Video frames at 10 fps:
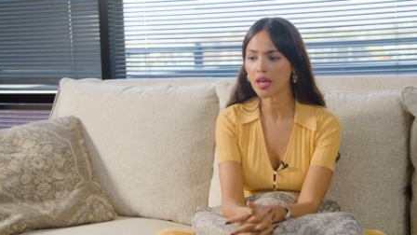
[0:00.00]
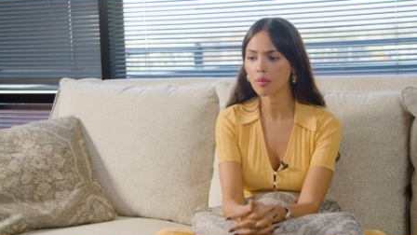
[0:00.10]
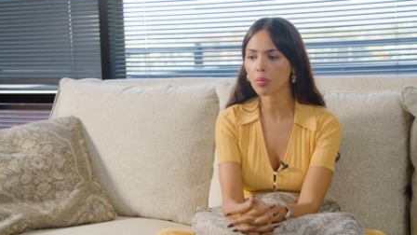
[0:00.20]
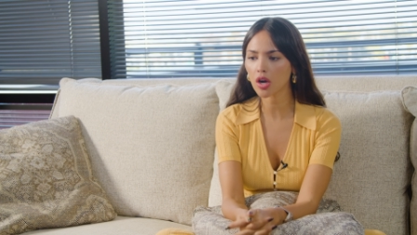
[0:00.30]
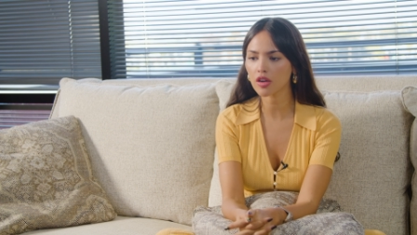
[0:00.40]

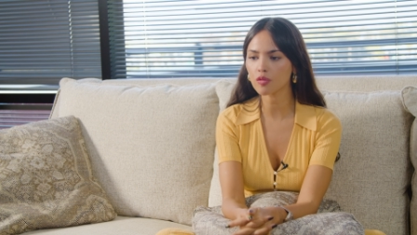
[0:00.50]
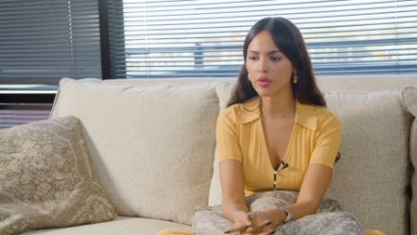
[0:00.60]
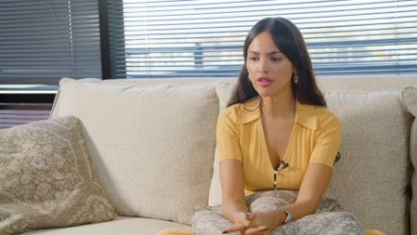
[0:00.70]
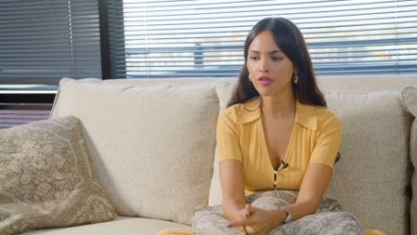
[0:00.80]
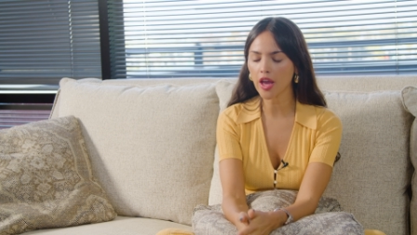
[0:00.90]
And part of
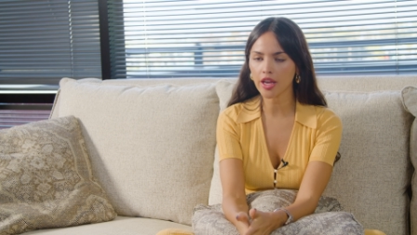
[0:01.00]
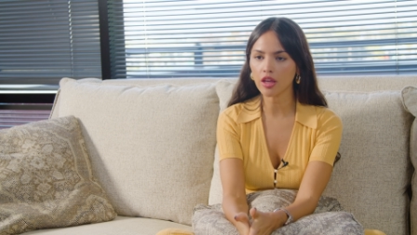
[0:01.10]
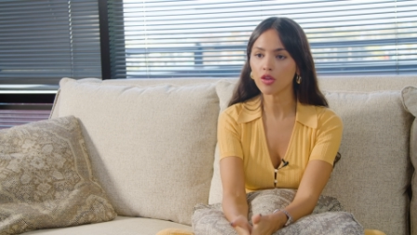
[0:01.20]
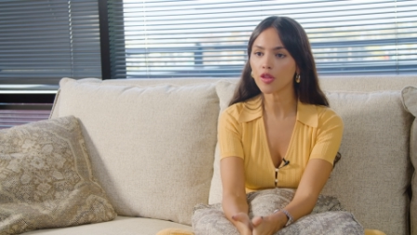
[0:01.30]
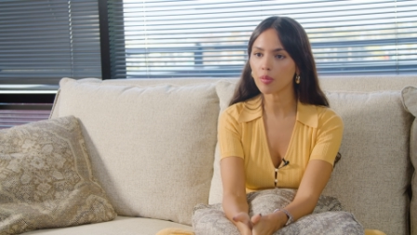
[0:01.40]
me finding
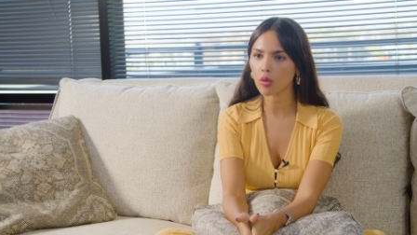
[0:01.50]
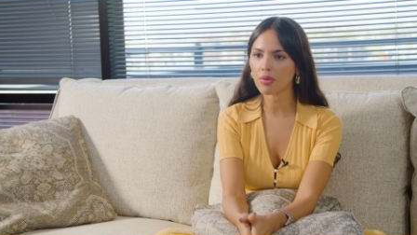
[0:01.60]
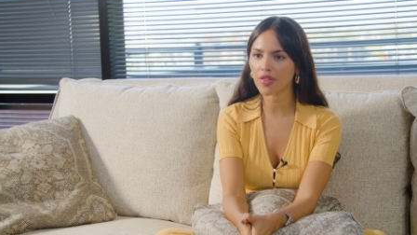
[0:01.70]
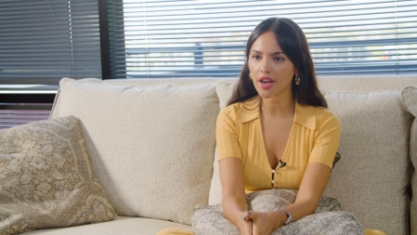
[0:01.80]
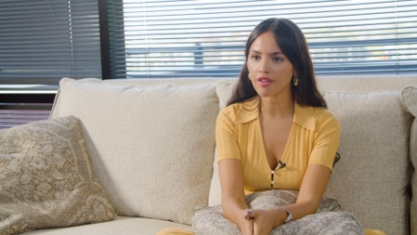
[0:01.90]
you in the
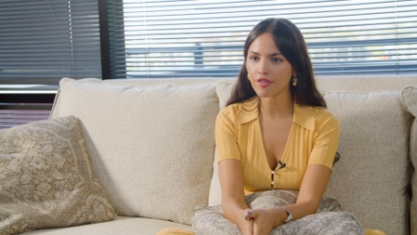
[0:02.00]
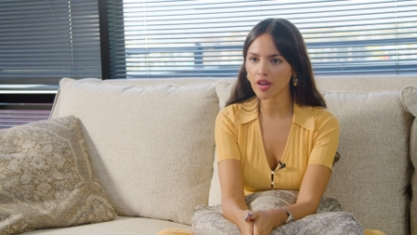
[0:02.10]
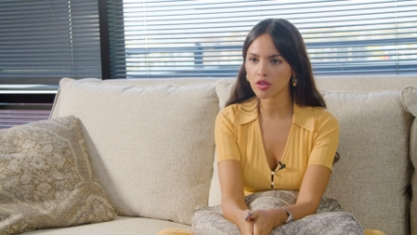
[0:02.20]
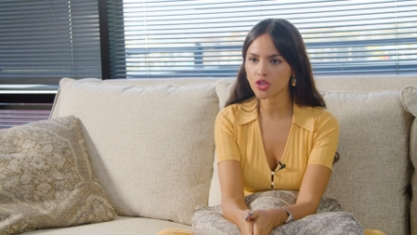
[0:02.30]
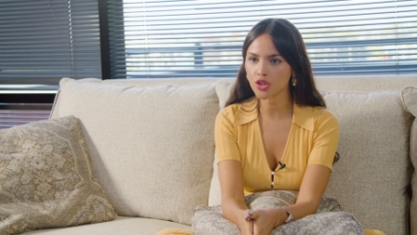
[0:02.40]
moment that I
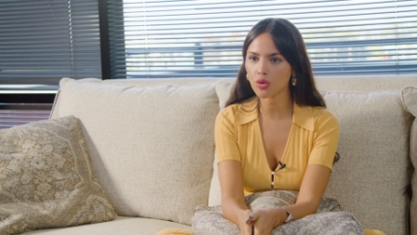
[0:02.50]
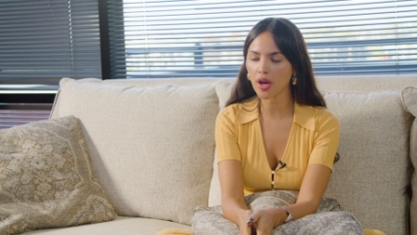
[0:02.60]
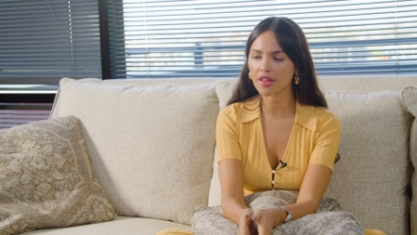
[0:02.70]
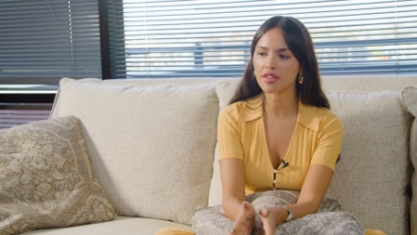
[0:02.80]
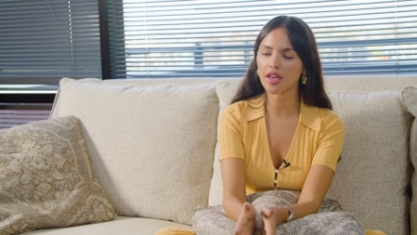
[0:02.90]
found you,
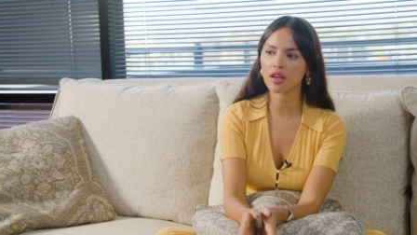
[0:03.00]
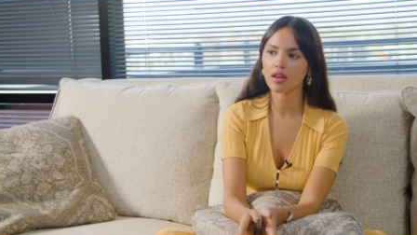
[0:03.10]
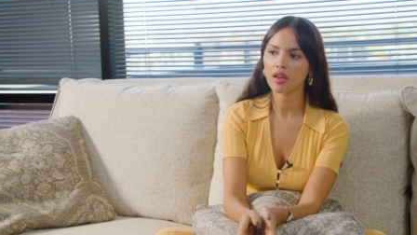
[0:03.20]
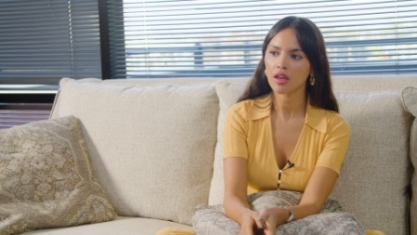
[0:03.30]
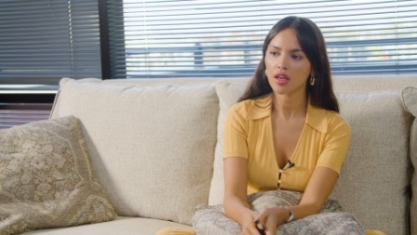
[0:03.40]
I think,
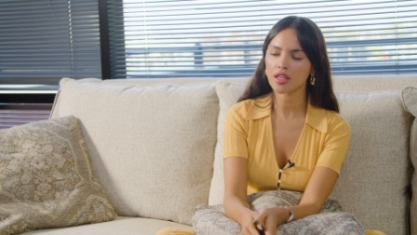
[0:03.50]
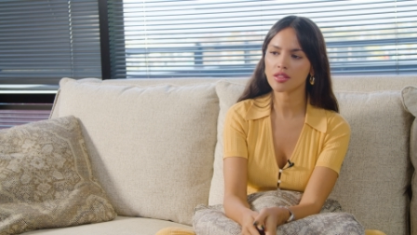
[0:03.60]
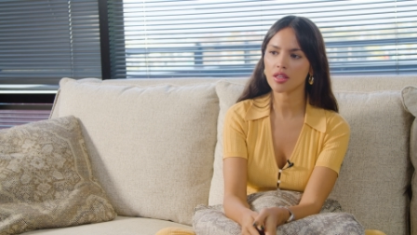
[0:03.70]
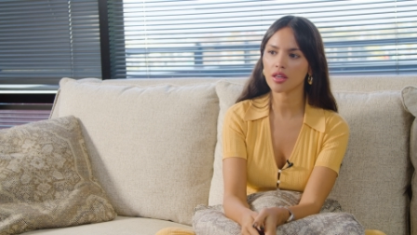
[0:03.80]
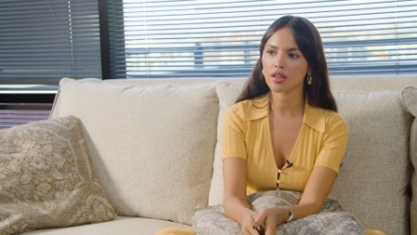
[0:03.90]

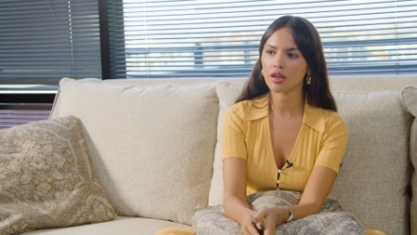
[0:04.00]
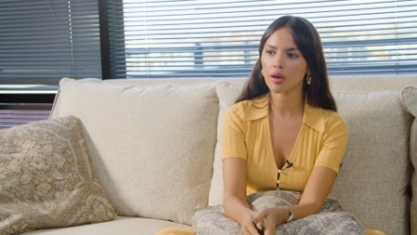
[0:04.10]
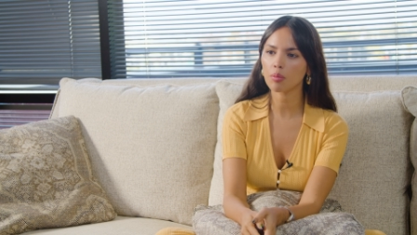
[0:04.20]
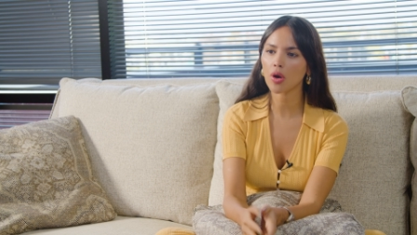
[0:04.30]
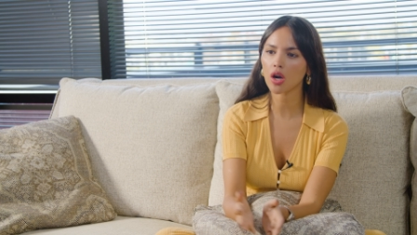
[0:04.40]
is a
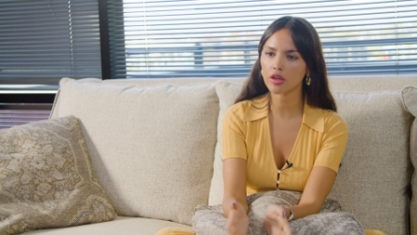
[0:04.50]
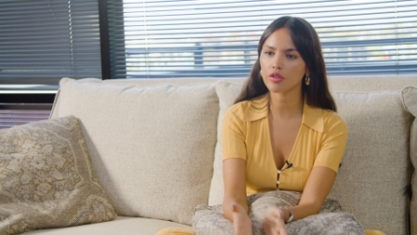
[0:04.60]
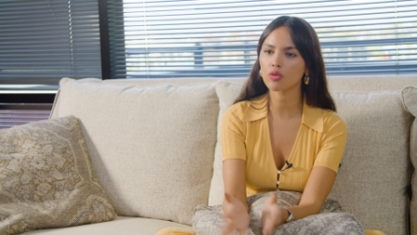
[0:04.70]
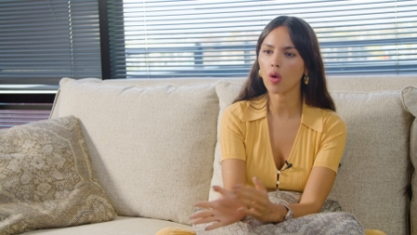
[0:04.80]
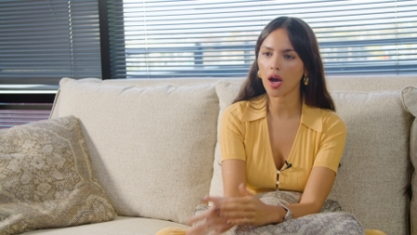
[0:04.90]
part
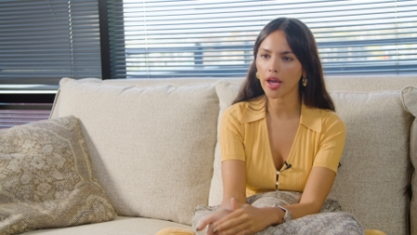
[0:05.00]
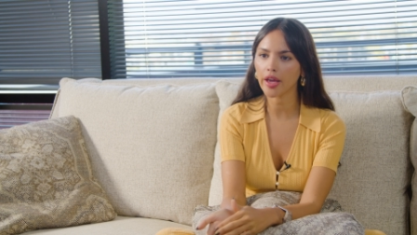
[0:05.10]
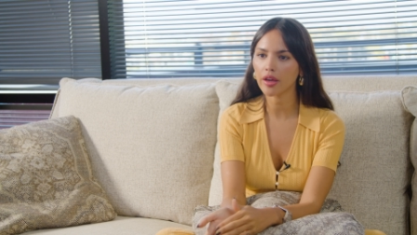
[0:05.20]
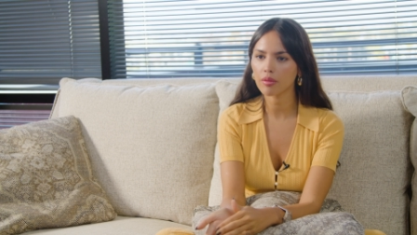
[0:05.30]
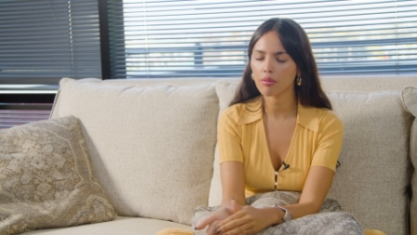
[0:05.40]
of
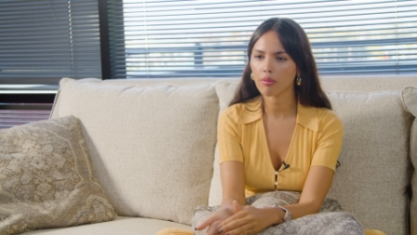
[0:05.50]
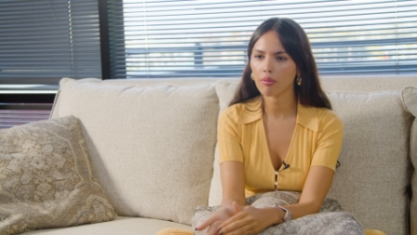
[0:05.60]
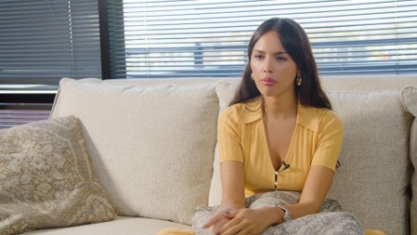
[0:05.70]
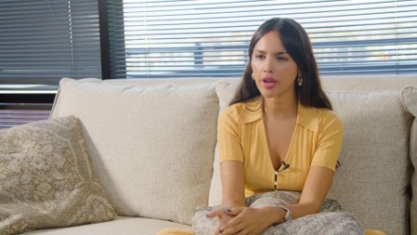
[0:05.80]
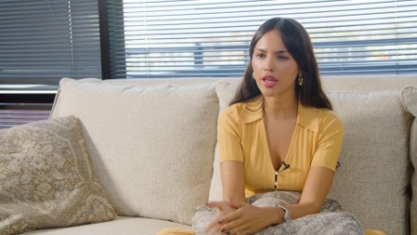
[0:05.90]
why
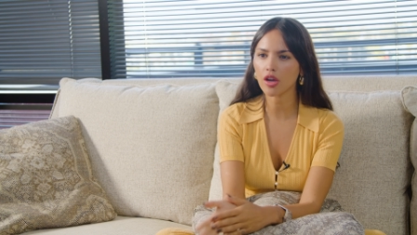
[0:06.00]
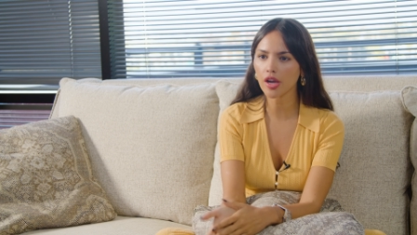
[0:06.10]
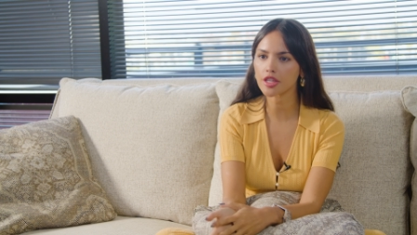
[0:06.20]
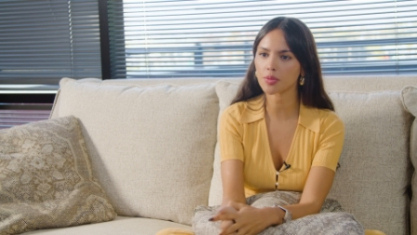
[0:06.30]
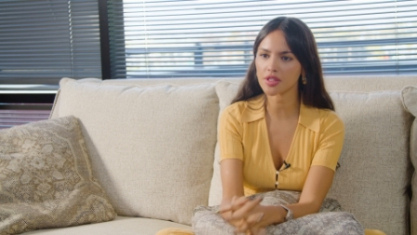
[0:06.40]
my year
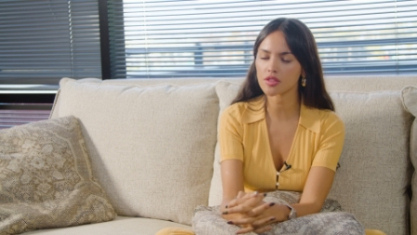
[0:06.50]
has been